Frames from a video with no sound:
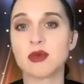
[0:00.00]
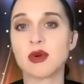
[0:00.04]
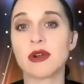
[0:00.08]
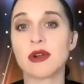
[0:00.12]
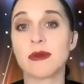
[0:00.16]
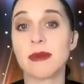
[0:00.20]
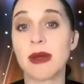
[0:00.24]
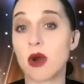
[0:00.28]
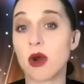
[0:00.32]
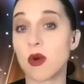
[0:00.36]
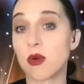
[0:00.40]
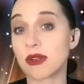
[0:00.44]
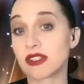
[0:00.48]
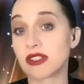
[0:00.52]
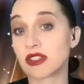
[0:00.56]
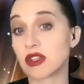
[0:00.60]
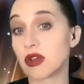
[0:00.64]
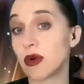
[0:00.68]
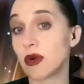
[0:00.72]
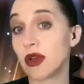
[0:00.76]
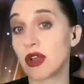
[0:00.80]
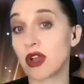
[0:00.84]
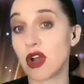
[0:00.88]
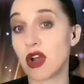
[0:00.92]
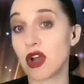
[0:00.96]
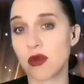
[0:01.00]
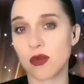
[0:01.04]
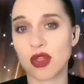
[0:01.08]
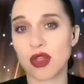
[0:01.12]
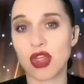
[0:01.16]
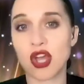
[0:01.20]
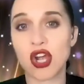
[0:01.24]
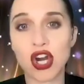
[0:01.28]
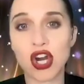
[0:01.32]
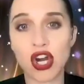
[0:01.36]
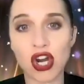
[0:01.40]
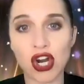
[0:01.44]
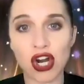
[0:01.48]
more about what's going on with
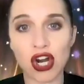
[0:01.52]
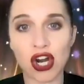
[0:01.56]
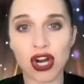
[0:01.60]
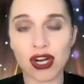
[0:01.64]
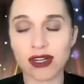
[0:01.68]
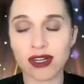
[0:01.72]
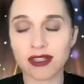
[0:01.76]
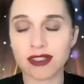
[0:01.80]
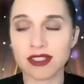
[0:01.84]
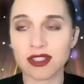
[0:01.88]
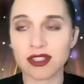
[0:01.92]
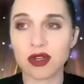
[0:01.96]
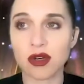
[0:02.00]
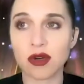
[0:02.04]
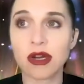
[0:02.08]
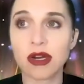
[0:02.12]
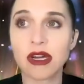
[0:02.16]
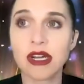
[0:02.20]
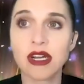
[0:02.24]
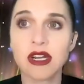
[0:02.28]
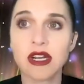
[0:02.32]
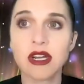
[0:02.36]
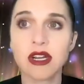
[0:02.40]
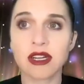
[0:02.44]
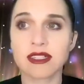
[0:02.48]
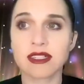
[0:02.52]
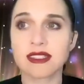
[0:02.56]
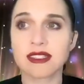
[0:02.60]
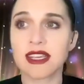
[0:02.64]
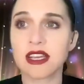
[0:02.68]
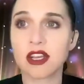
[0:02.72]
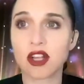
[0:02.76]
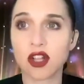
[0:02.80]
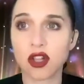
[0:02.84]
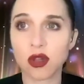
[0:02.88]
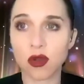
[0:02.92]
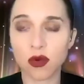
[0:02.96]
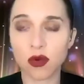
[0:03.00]
her. So I
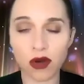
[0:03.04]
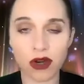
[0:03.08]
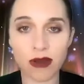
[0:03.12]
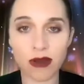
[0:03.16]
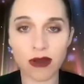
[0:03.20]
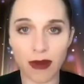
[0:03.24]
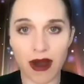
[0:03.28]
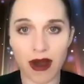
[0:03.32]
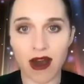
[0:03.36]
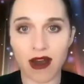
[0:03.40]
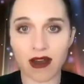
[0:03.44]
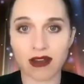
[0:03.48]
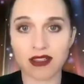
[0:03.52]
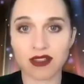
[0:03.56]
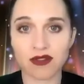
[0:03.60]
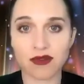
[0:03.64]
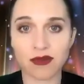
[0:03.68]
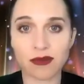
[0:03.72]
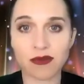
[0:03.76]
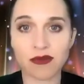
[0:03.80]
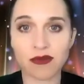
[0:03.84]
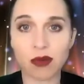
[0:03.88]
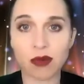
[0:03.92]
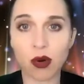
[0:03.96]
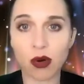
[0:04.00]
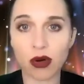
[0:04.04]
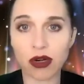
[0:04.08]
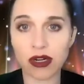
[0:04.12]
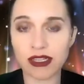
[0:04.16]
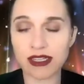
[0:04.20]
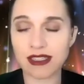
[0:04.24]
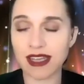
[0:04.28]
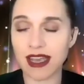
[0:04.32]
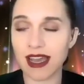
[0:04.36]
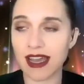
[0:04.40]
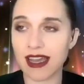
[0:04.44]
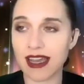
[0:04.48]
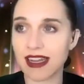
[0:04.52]
sang "Glory Box" from
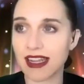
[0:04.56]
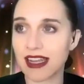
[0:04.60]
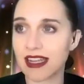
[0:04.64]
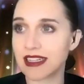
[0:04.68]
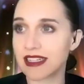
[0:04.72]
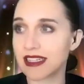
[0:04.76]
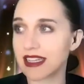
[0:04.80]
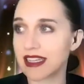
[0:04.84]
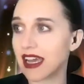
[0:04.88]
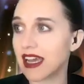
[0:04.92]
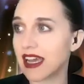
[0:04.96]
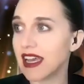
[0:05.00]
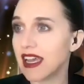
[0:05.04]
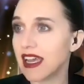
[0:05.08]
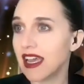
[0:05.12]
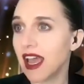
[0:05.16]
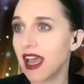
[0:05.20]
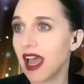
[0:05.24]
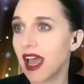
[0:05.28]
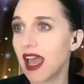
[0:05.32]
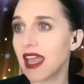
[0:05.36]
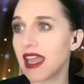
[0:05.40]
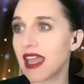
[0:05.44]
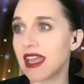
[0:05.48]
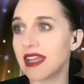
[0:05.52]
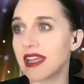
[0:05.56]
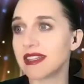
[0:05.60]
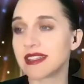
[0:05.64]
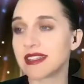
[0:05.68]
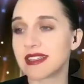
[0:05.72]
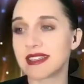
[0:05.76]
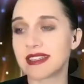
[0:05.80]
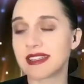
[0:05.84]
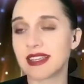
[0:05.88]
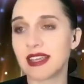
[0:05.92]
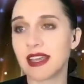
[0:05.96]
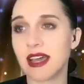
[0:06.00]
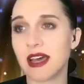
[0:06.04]
Portishead, and
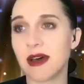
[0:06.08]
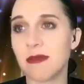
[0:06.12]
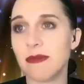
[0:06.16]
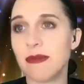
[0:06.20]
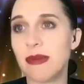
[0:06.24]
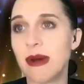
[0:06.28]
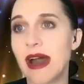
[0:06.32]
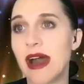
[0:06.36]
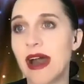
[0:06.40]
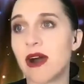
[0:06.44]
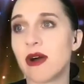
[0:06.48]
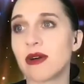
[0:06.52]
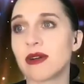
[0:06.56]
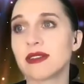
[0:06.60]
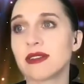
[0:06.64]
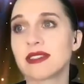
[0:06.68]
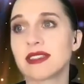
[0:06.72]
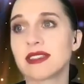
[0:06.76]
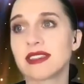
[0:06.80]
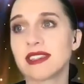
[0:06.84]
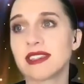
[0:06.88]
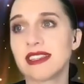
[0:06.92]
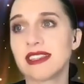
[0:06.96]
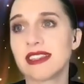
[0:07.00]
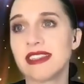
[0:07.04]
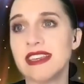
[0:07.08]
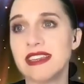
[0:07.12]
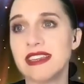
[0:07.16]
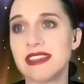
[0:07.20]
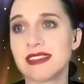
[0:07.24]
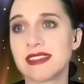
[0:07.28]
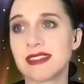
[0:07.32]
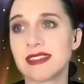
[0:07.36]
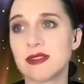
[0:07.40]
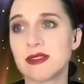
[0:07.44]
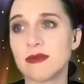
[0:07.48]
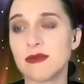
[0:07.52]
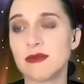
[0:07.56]
it's about
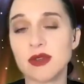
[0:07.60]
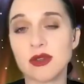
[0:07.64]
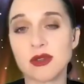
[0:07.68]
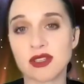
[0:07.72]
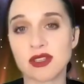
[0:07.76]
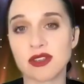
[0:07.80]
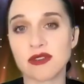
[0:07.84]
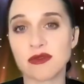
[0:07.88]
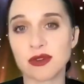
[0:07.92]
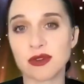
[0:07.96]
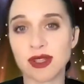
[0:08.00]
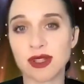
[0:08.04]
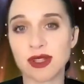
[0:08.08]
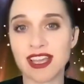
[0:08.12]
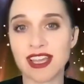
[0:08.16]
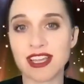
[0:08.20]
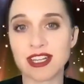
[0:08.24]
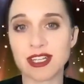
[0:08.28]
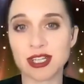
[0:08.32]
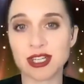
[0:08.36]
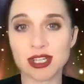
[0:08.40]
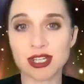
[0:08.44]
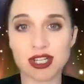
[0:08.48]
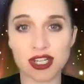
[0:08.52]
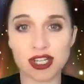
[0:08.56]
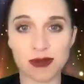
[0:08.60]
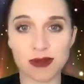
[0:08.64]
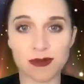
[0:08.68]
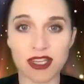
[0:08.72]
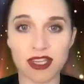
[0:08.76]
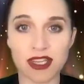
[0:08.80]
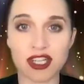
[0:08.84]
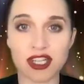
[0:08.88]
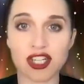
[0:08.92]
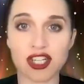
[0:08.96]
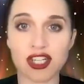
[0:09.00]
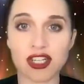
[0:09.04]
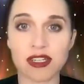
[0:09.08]
this abusive relationship
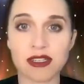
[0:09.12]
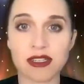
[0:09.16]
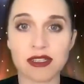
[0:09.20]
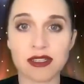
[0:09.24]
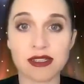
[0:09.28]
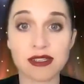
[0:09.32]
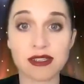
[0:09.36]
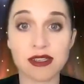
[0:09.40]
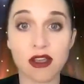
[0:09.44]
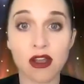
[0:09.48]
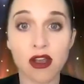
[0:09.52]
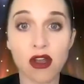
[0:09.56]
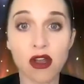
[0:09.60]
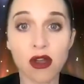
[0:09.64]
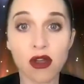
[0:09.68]
that she's